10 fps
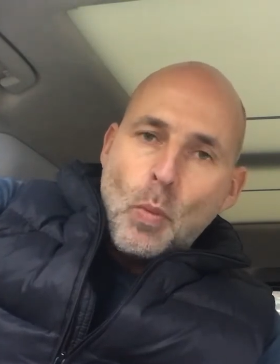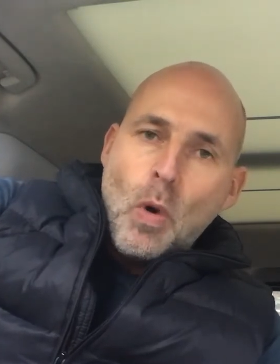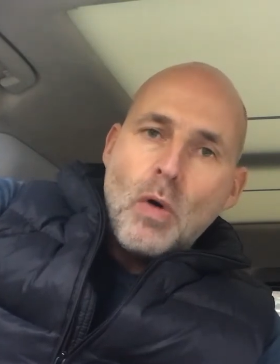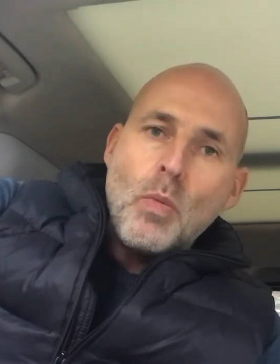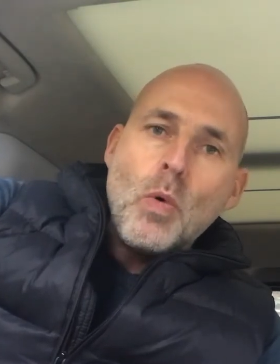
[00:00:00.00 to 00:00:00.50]

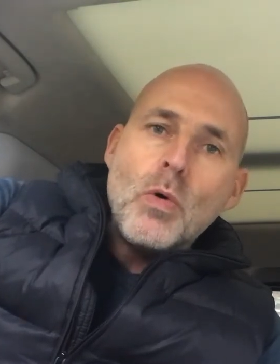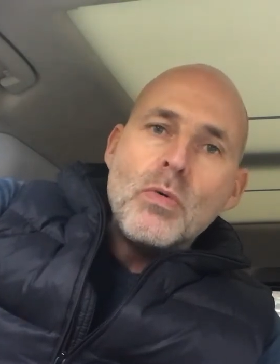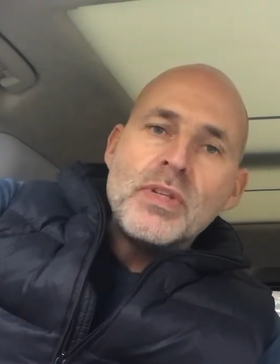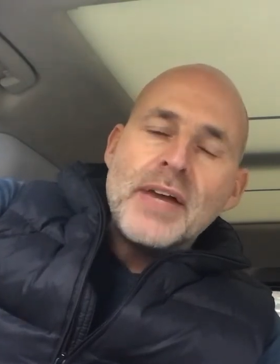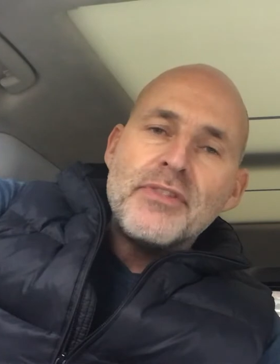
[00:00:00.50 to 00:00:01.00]
what
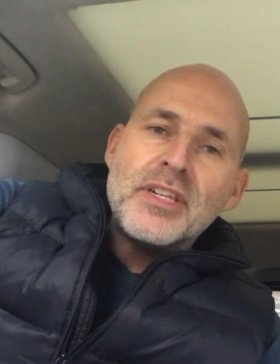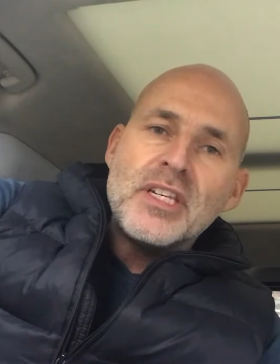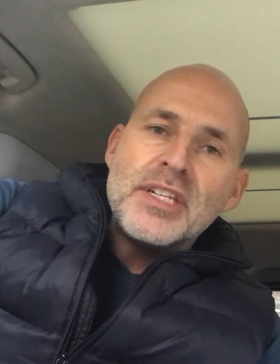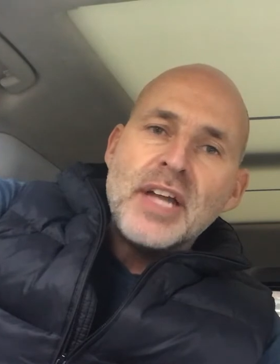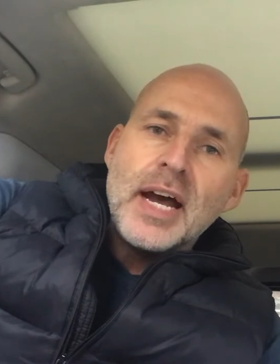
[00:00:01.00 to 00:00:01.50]
walls have to
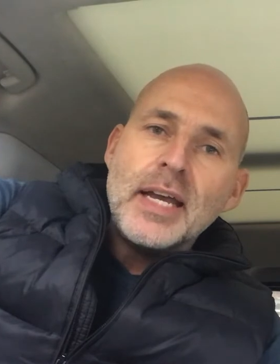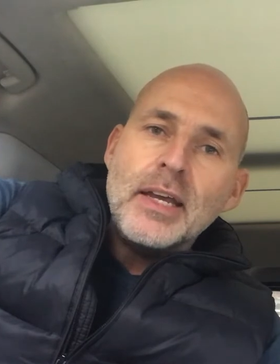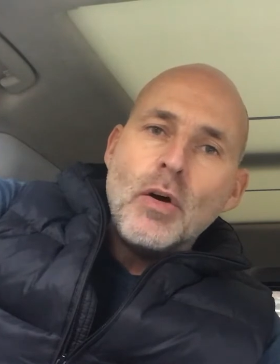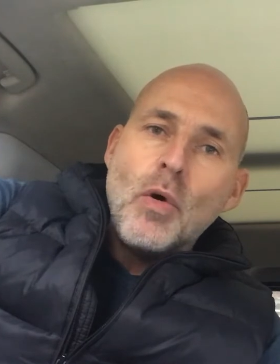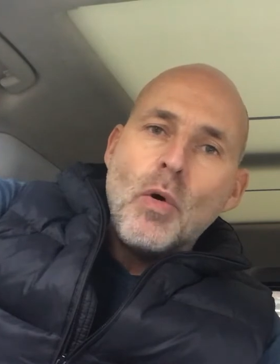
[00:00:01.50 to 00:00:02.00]

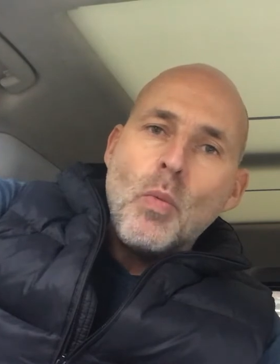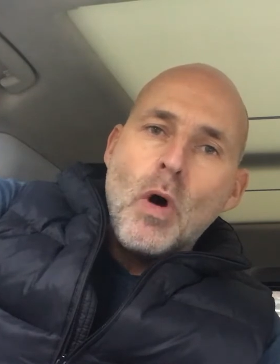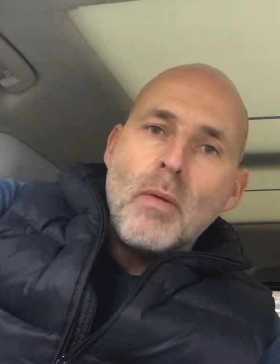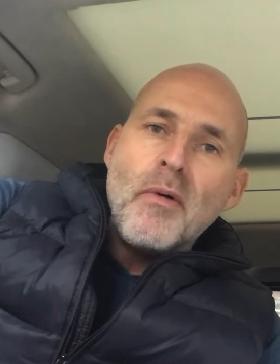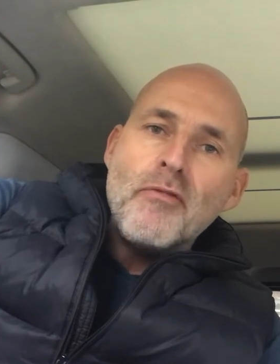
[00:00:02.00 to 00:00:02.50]
stay, or
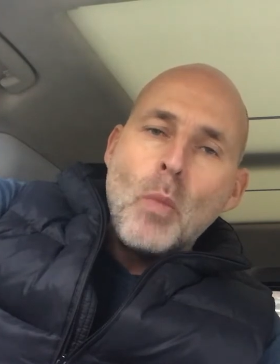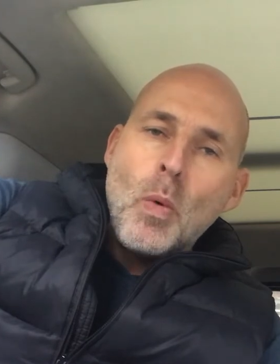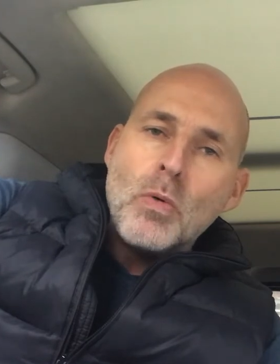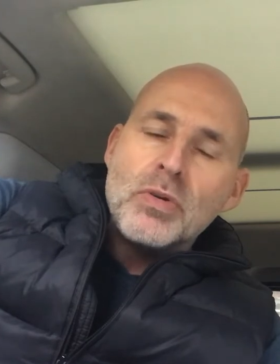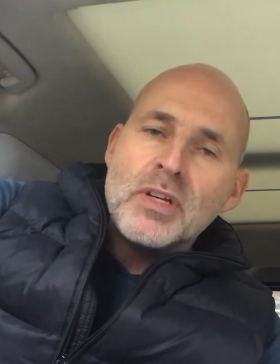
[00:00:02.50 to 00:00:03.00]
what
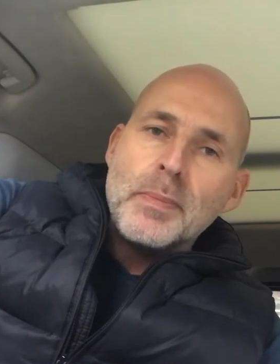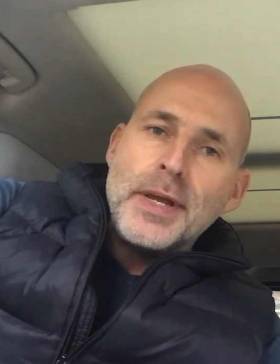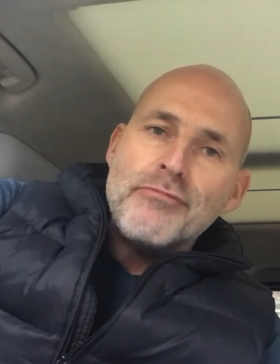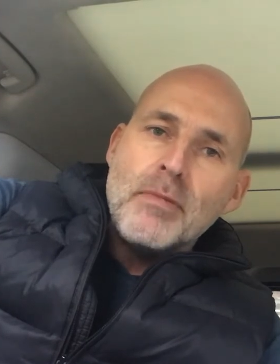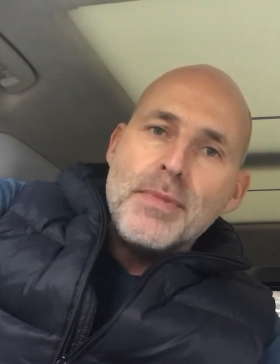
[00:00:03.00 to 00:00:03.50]
walls can
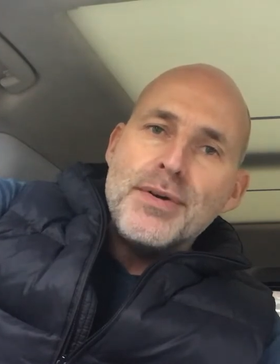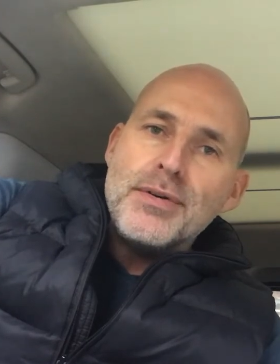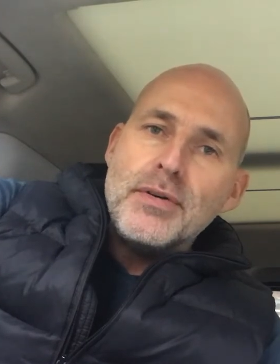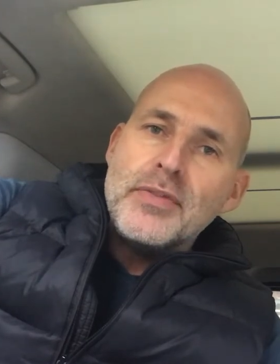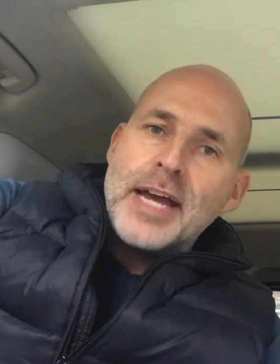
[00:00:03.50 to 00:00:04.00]
be
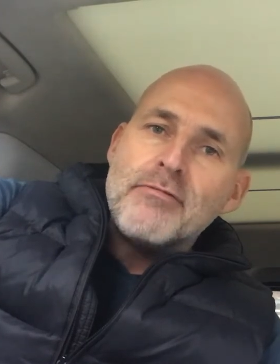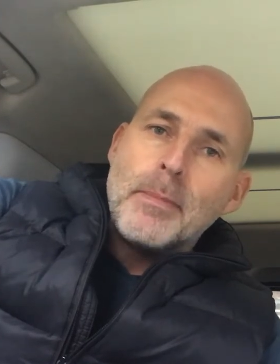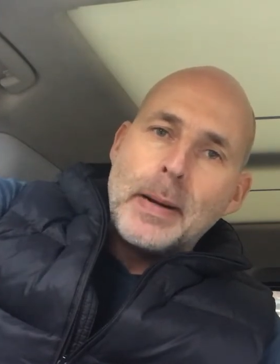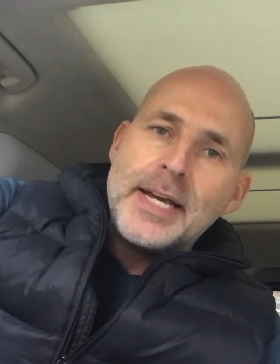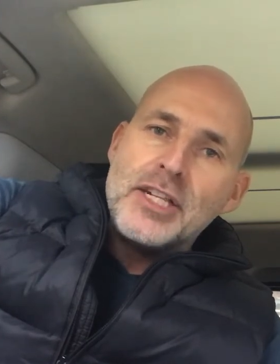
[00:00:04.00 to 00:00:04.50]
removed and
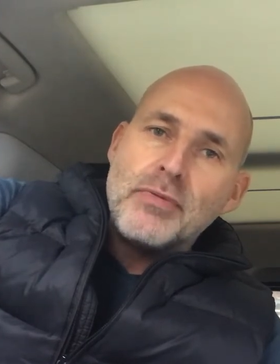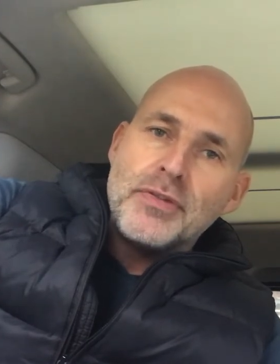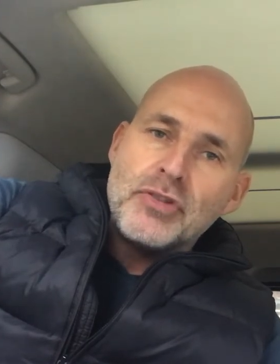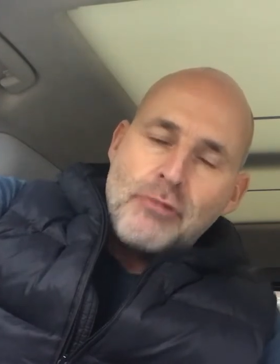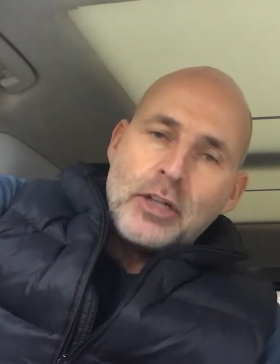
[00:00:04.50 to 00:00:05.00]
replaced with
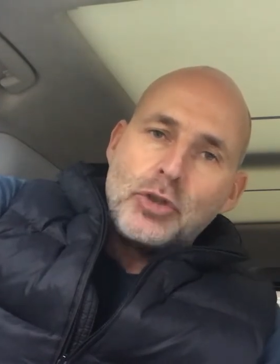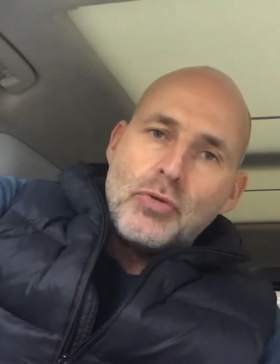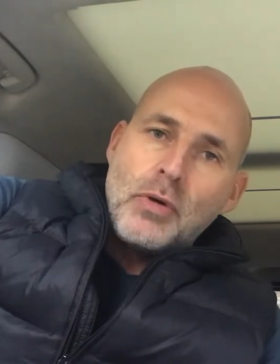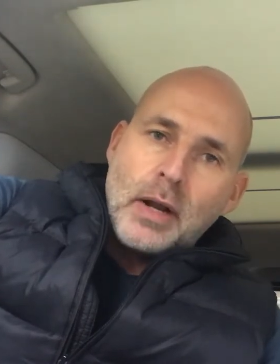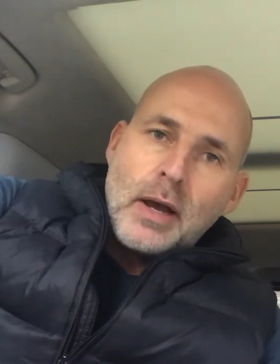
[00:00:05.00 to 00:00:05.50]

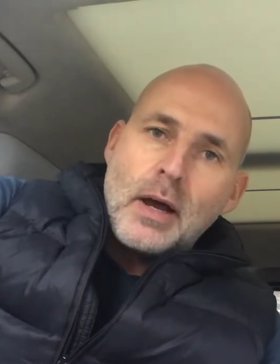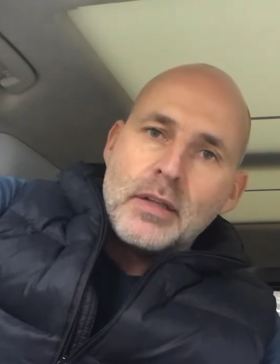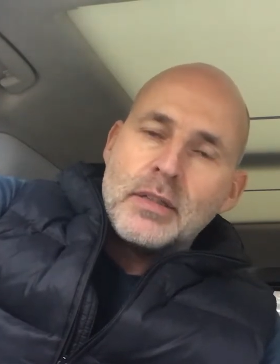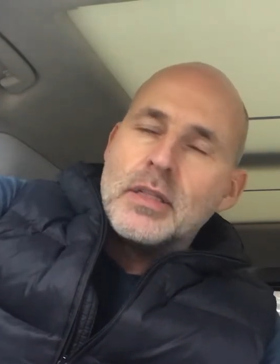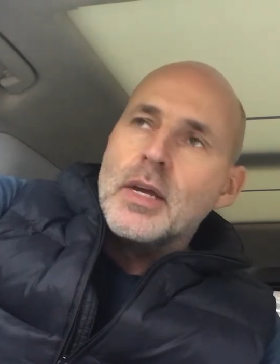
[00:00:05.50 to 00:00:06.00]
structural
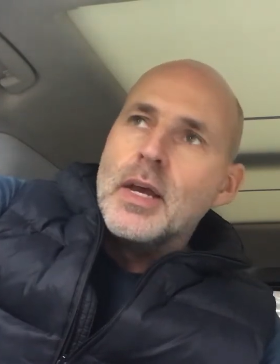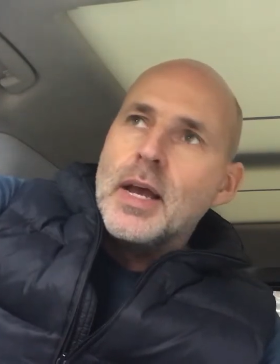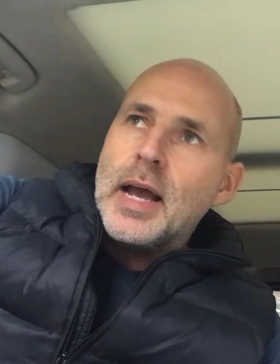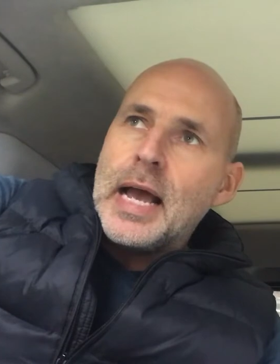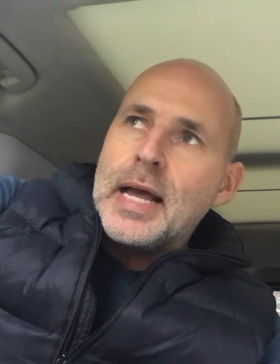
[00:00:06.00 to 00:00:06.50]
glass
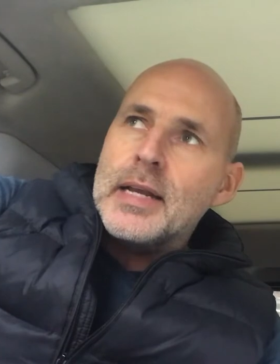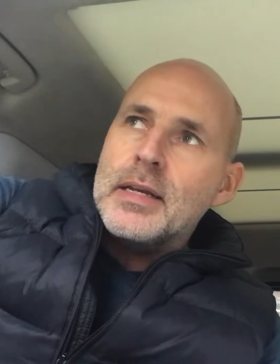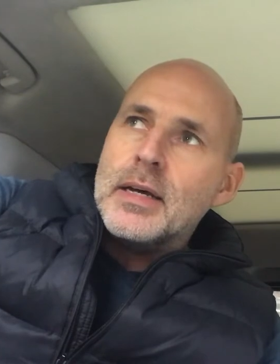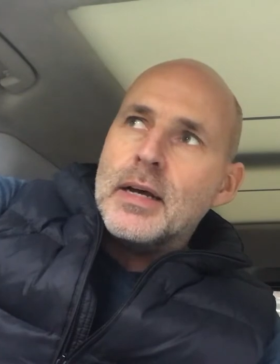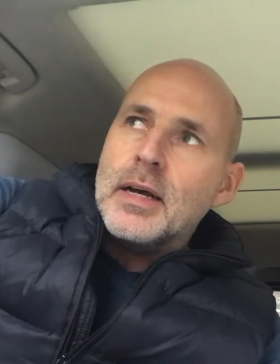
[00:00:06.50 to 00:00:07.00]

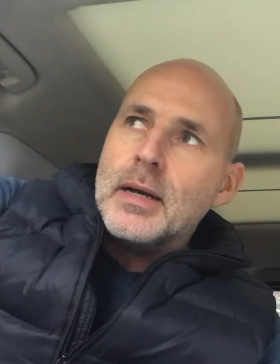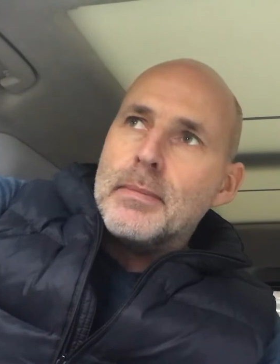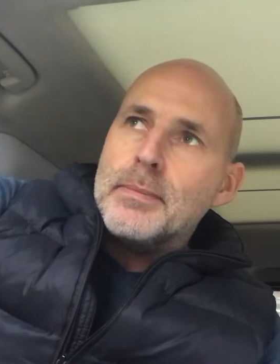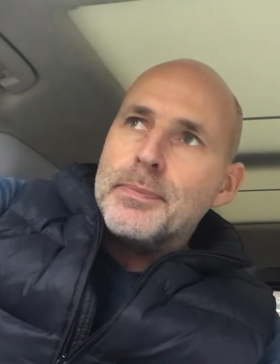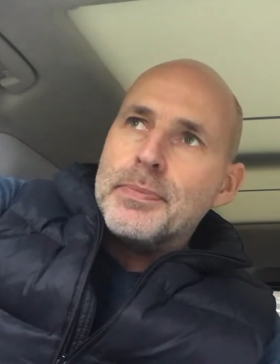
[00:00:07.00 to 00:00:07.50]
and
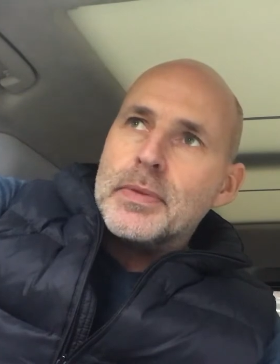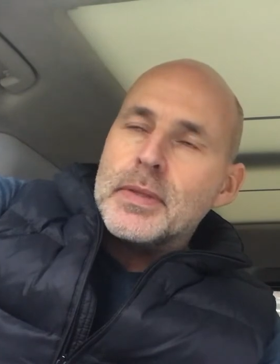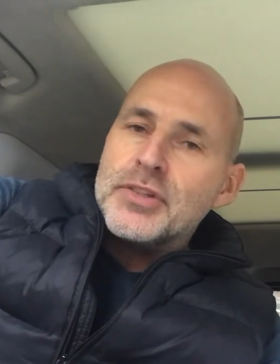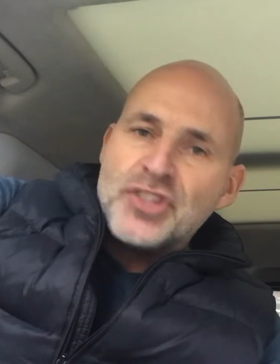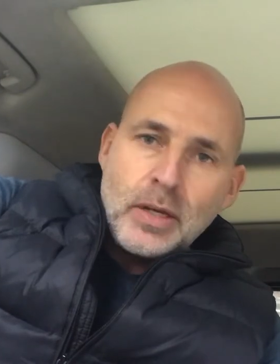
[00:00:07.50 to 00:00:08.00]
um,
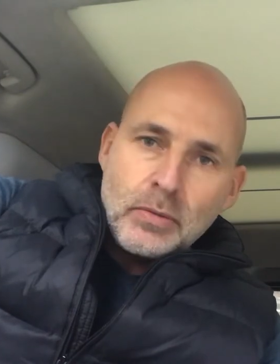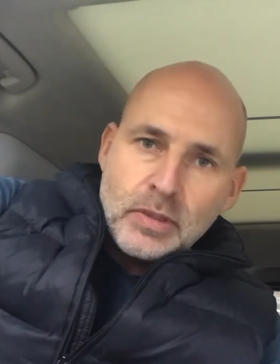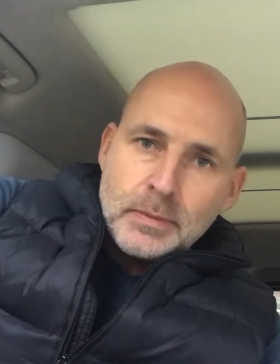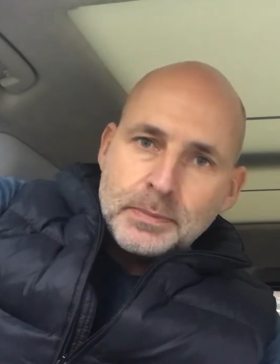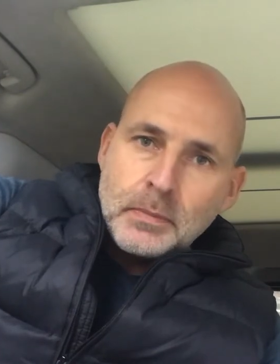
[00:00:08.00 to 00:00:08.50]
steels.